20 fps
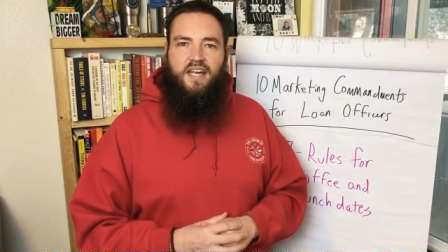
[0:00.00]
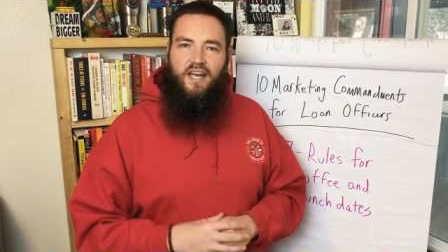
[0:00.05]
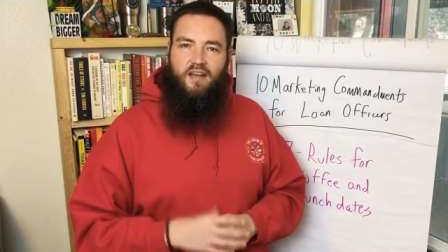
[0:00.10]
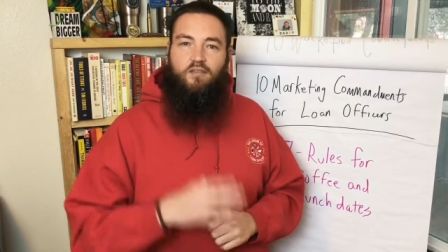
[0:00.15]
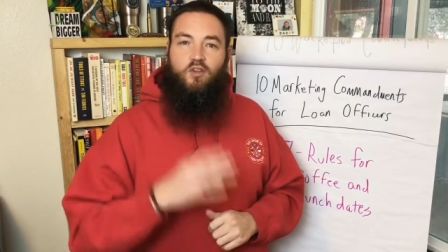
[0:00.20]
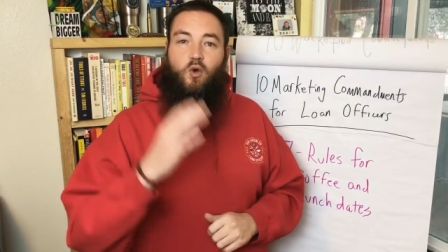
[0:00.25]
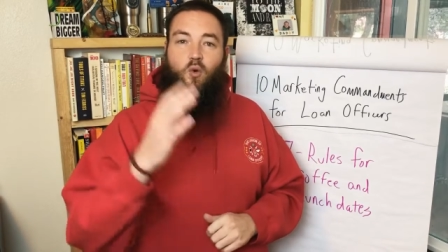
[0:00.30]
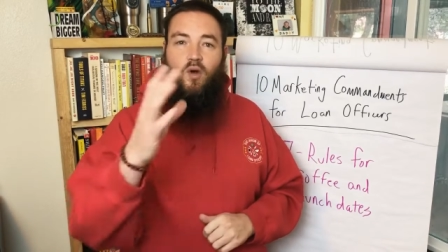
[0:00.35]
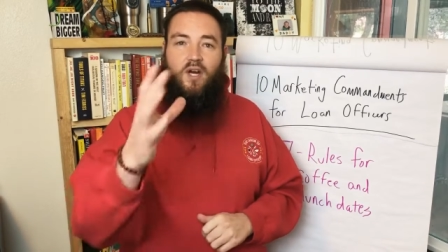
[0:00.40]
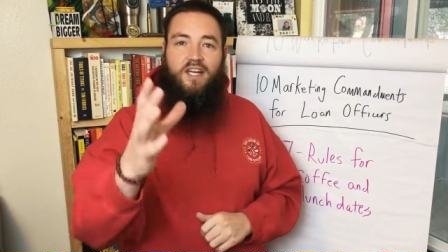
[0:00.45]

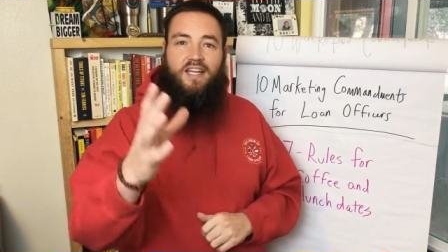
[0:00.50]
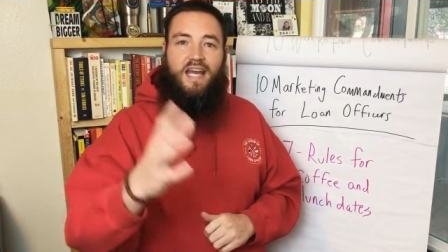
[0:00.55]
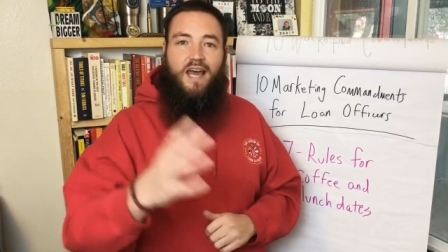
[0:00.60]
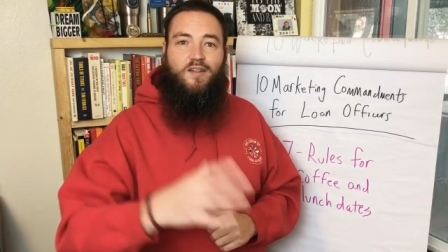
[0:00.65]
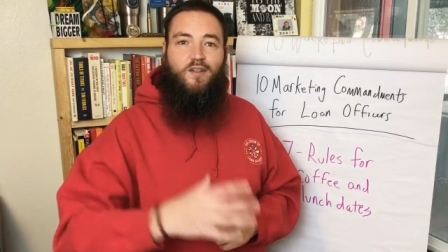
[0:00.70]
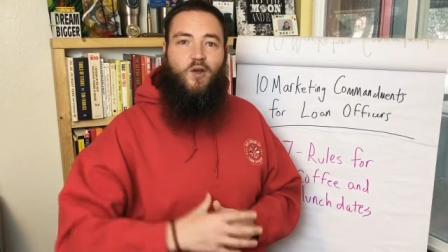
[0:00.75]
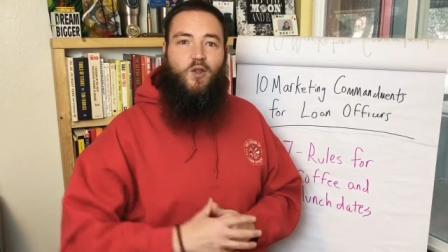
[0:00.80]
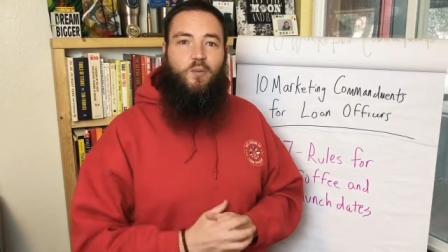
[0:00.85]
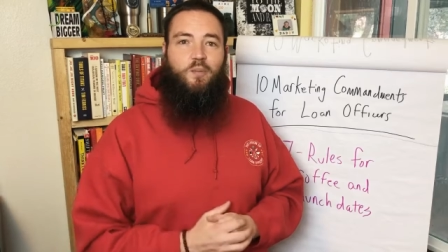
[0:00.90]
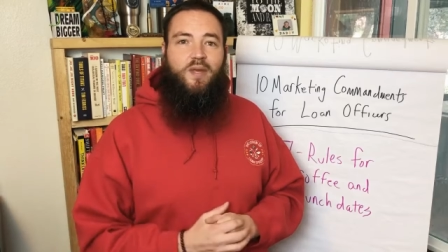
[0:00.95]
If you want to
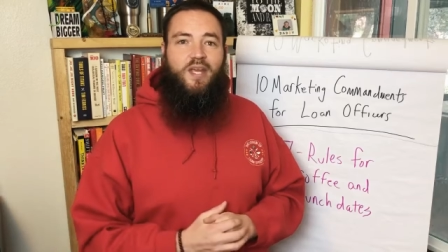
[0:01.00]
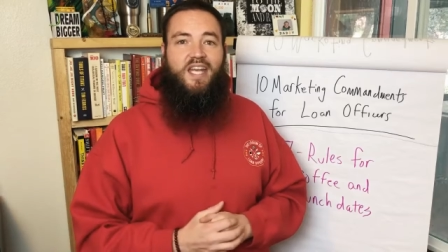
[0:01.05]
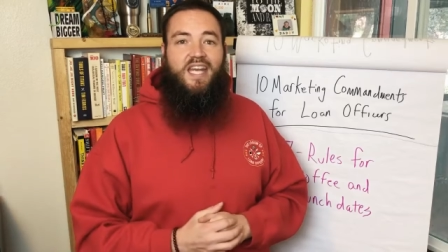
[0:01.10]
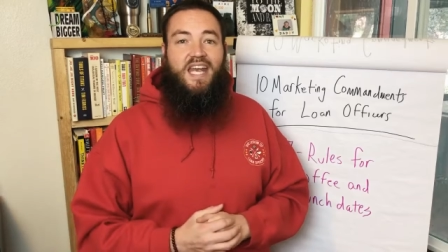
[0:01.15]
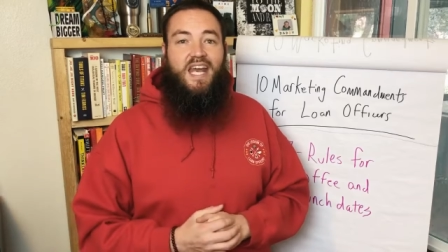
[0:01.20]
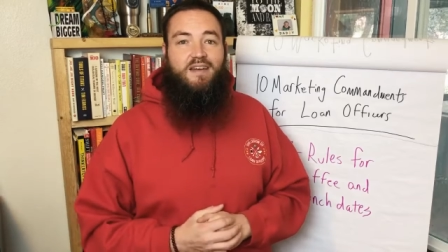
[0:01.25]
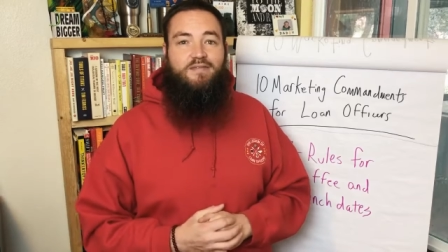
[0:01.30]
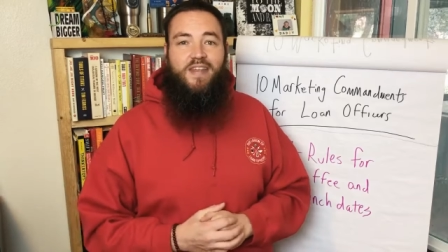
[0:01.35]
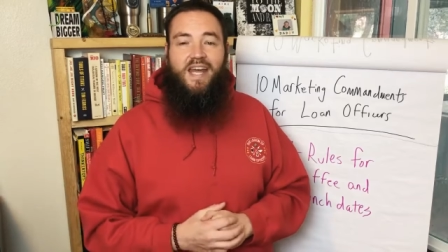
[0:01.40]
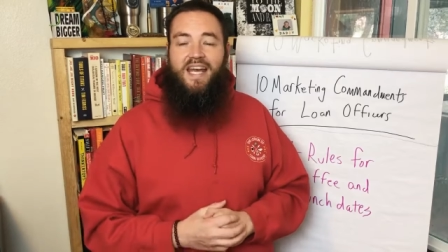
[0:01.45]
download the
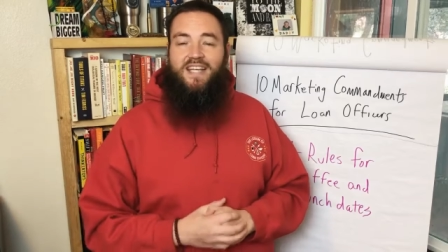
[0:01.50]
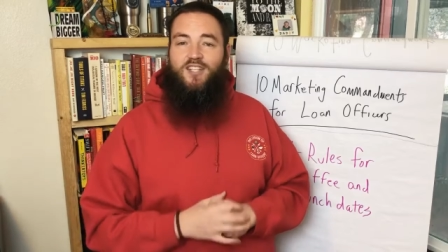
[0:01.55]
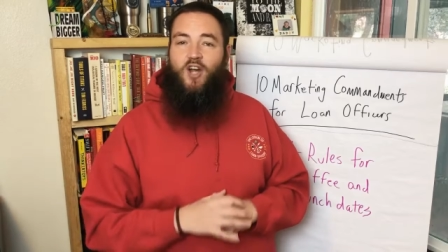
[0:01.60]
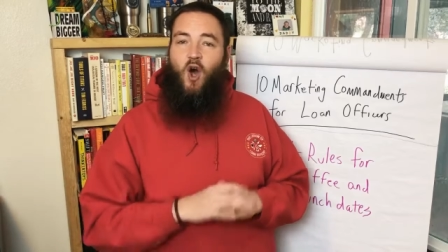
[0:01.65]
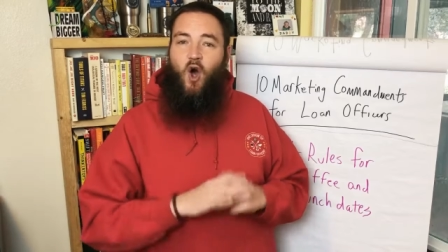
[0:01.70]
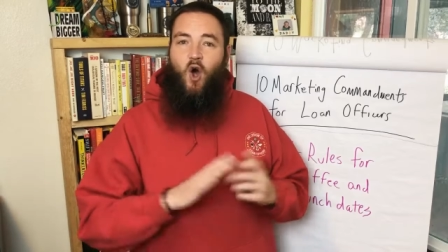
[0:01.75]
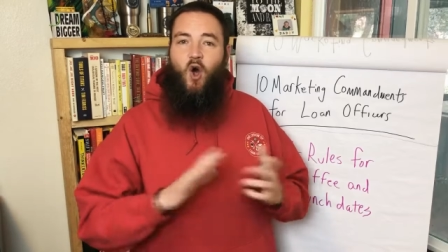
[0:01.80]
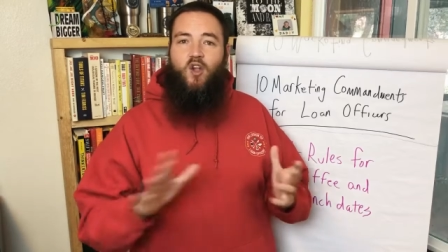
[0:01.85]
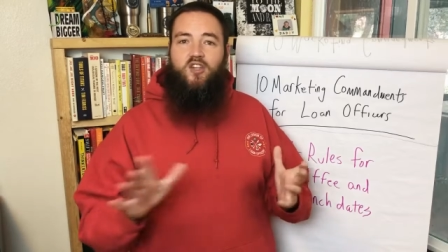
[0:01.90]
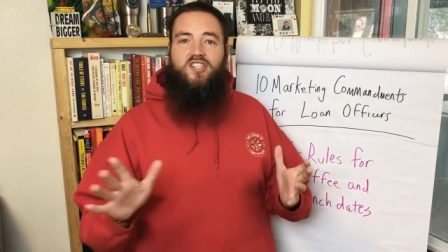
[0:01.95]
PDF that has
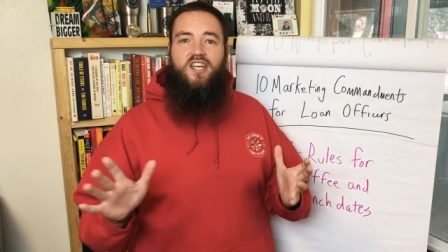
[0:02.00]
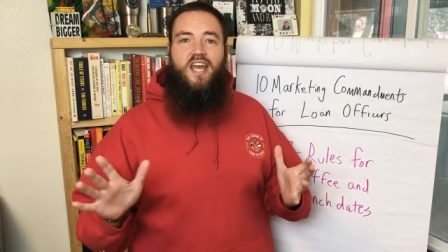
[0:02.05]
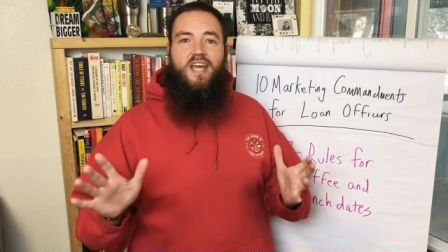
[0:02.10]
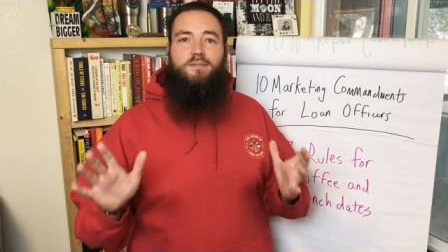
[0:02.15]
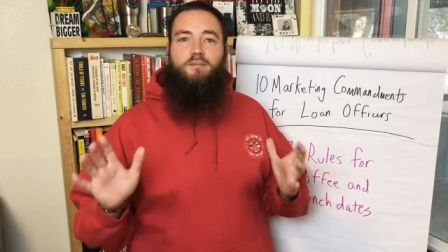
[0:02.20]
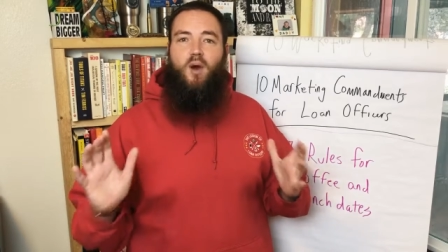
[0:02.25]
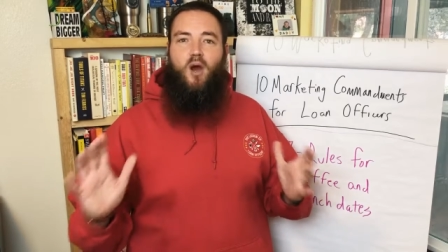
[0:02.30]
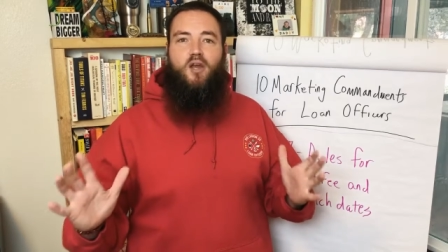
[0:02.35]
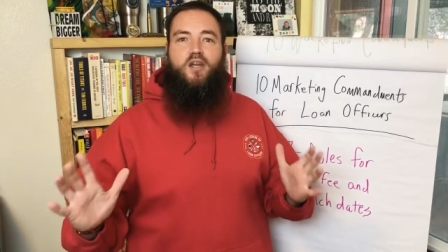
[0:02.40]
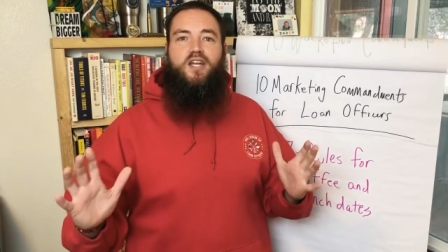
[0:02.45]
all
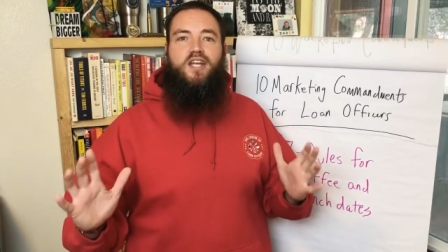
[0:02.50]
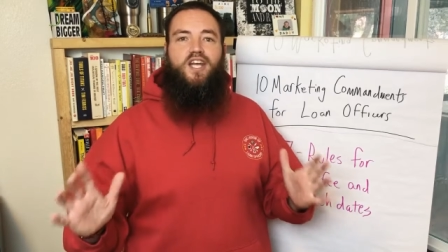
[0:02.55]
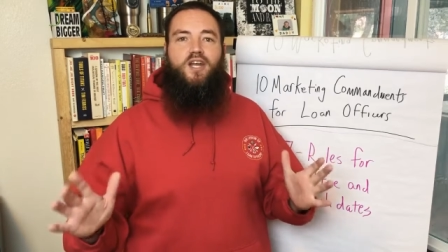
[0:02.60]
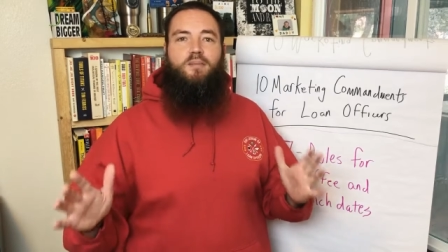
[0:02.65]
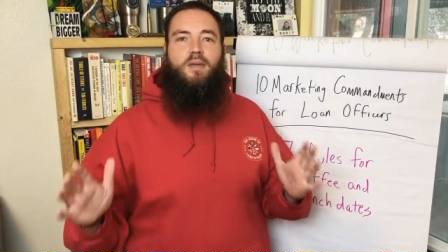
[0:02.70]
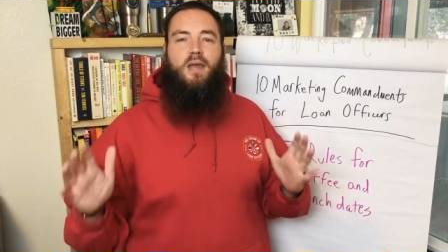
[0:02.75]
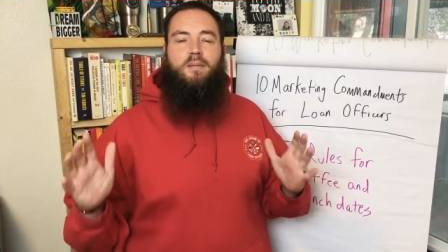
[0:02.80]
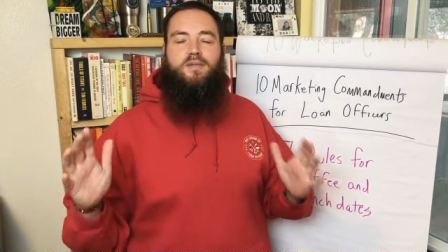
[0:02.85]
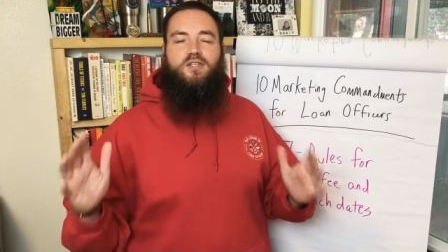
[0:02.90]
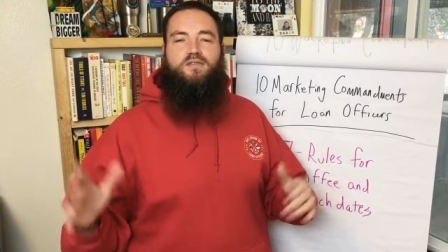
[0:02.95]
10 marketing
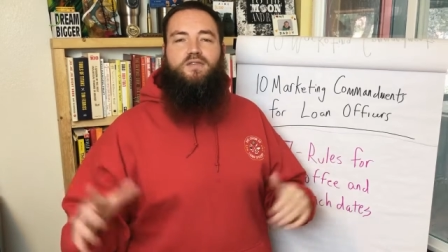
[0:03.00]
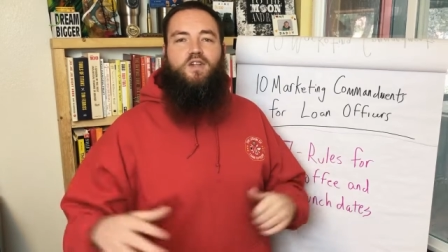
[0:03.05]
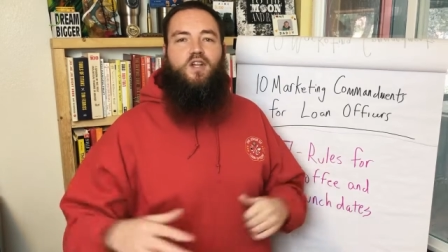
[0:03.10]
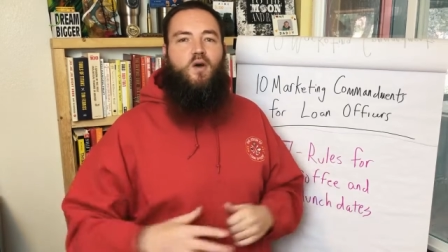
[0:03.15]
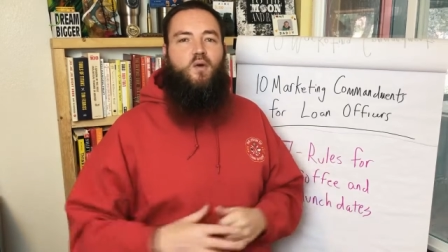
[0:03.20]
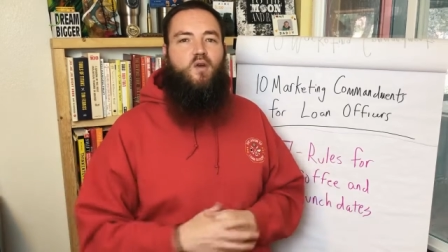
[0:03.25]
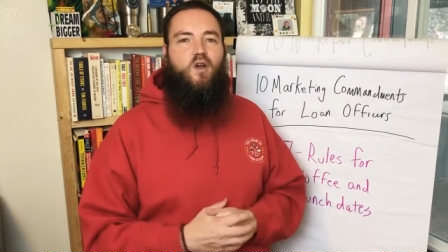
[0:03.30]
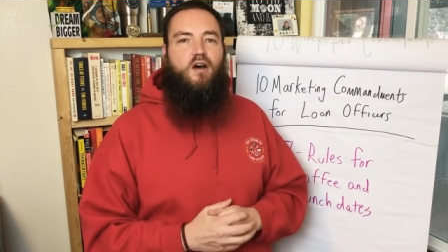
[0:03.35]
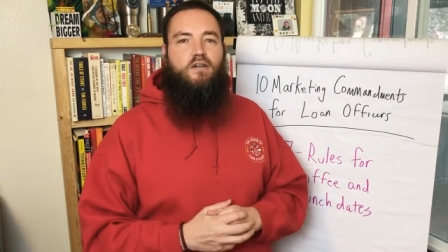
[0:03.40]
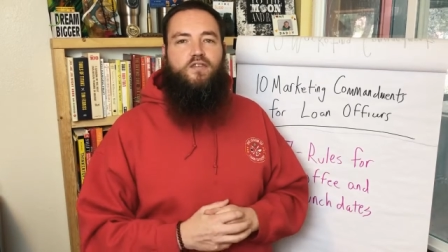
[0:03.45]
commandments for
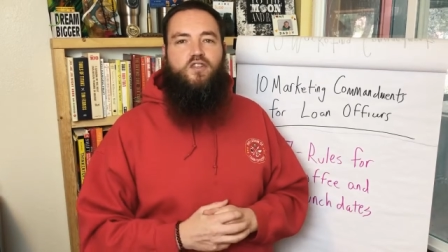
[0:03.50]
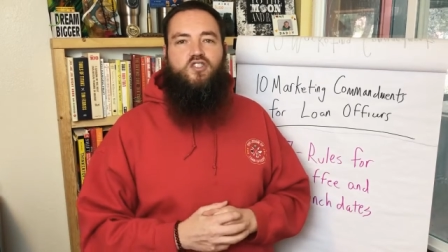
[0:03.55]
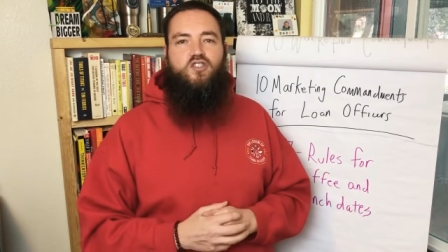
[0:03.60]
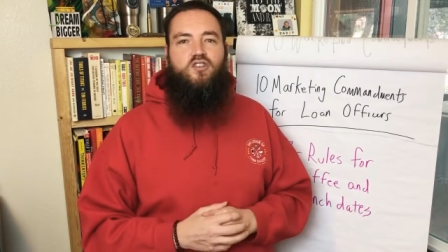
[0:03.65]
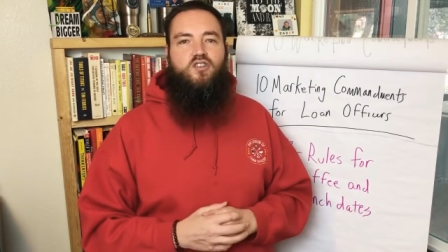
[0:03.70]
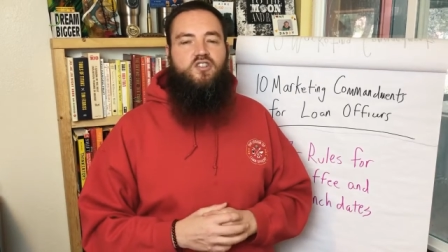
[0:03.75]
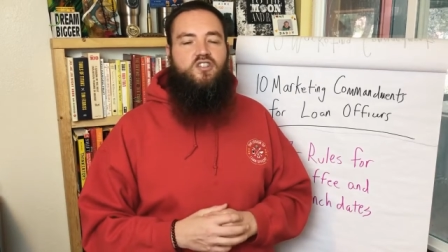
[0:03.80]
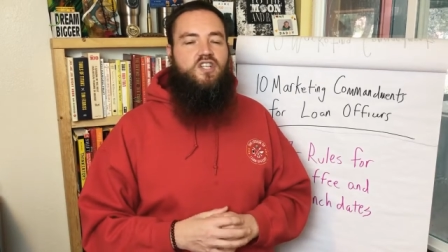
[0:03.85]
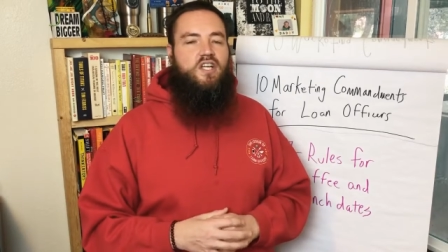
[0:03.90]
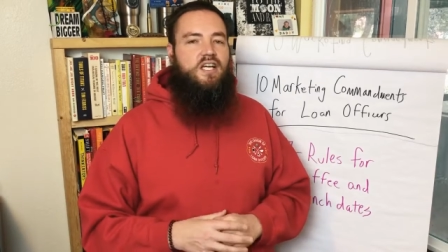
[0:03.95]
loan
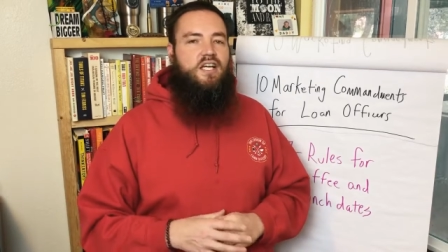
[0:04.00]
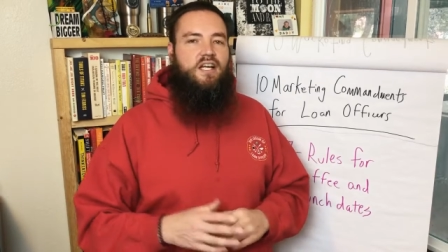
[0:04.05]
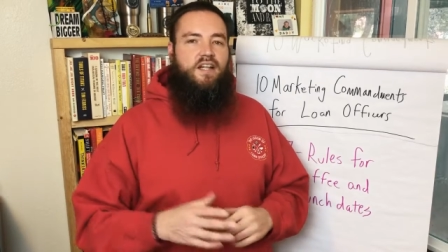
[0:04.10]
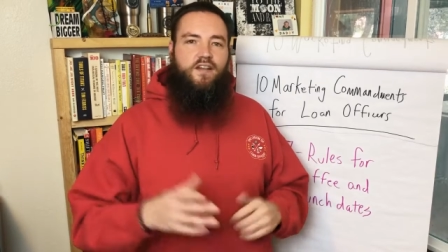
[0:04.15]
officers,